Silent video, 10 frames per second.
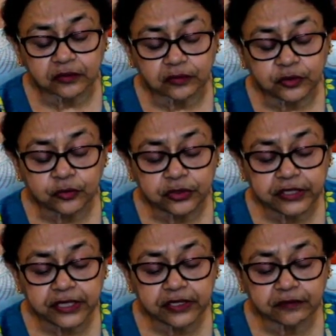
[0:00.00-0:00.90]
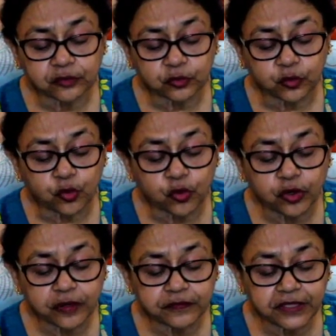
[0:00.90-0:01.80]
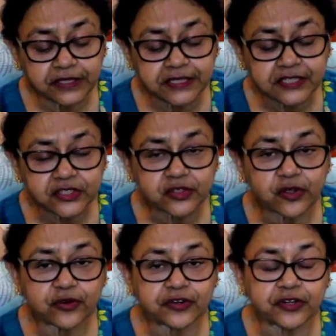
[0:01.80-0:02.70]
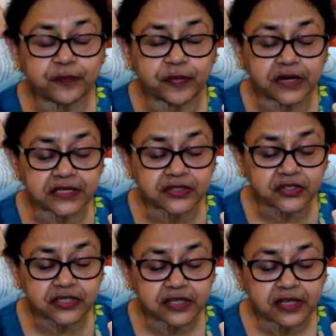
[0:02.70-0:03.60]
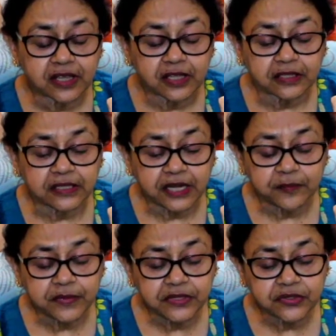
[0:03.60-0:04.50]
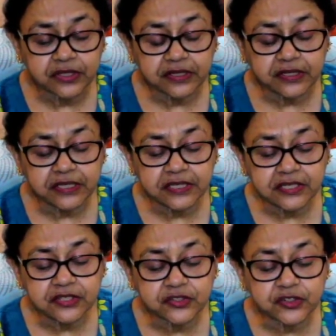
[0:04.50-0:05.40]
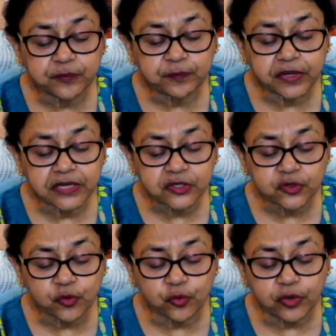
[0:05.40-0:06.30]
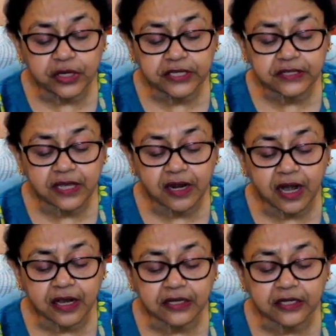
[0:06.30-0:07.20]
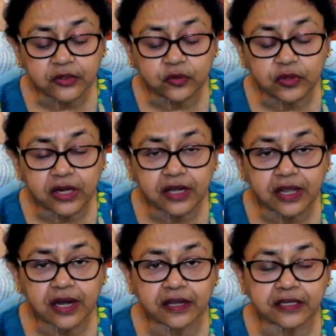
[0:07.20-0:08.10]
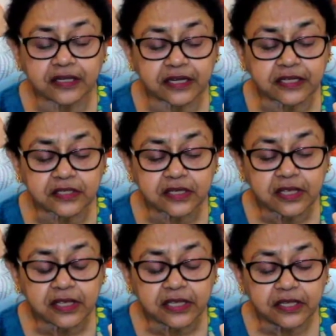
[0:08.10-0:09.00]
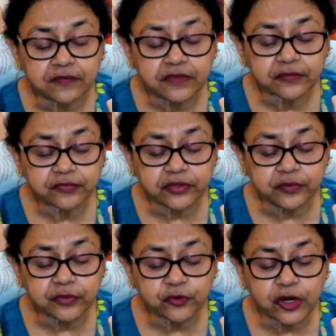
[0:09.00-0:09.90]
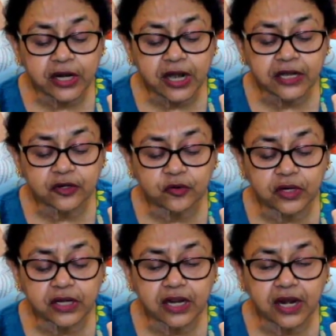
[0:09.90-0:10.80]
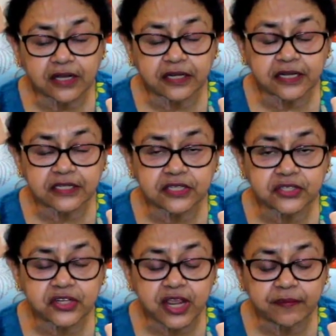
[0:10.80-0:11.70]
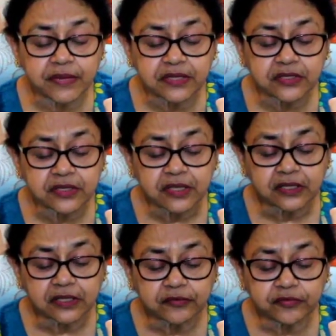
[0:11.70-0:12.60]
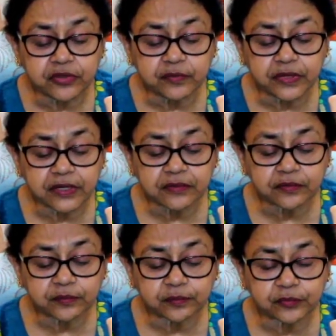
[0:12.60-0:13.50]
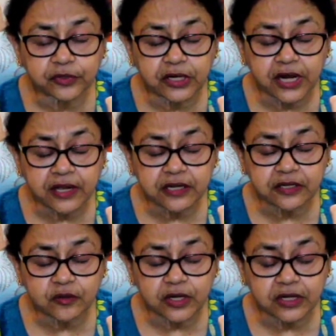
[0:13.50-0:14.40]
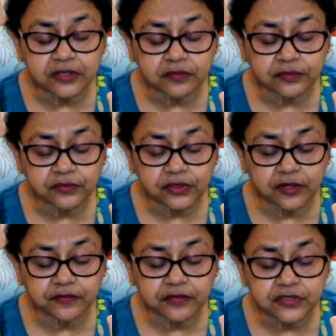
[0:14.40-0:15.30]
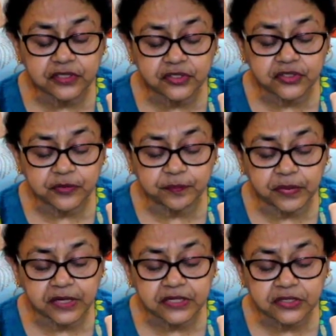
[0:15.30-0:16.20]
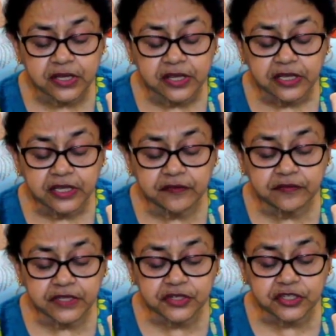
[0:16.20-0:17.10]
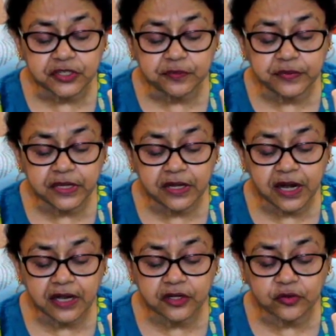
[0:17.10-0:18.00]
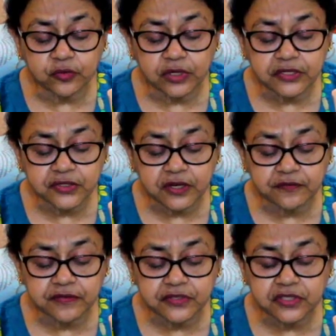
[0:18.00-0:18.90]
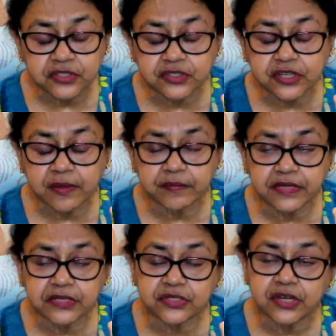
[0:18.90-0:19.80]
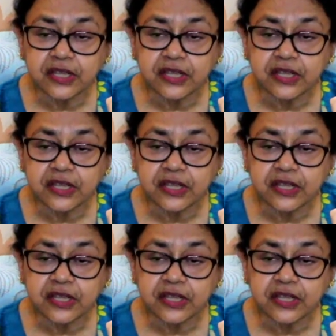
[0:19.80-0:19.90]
you think whole of the knee is not replaced. That means the knee is replaced only the articular cartilage. If the femoral articular cartilage is damaged, the femoral articular surface is replaced. If the tibial articular surface is damaged,